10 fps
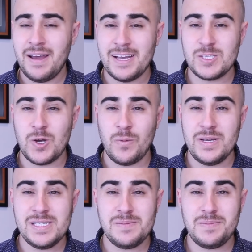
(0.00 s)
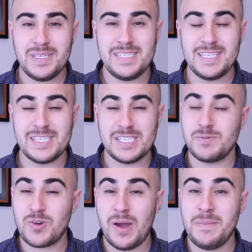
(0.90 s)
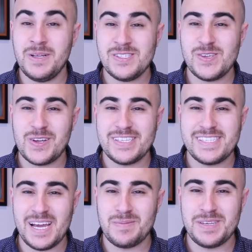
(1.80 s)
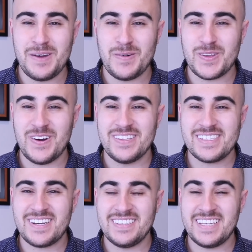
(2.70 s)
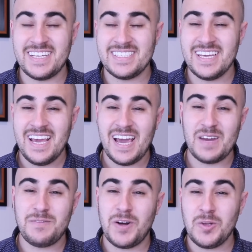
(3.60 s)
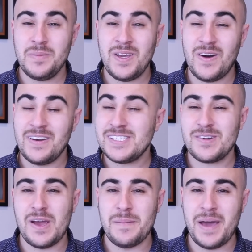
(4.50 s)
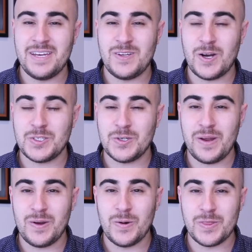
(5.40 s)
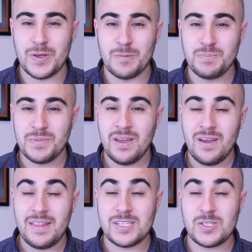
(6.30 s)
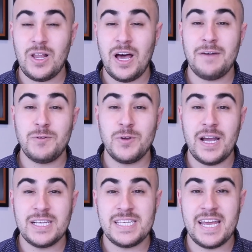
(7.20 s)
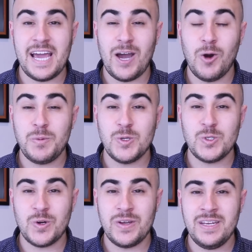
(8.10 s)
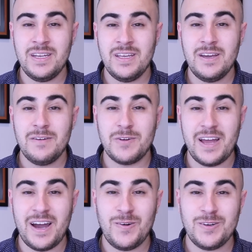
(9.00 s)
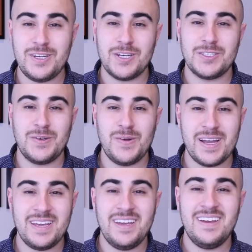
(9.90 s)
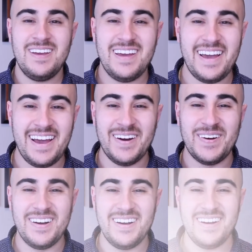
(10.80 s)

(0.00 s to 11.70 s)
As always, please hit the subscribe button so you can stay up to date with all this content and follow me on Instagram at Dr. Greg Ortho. That's all I have for you guys today. I hope you enjoyed it. For now, Dr. Greg, out.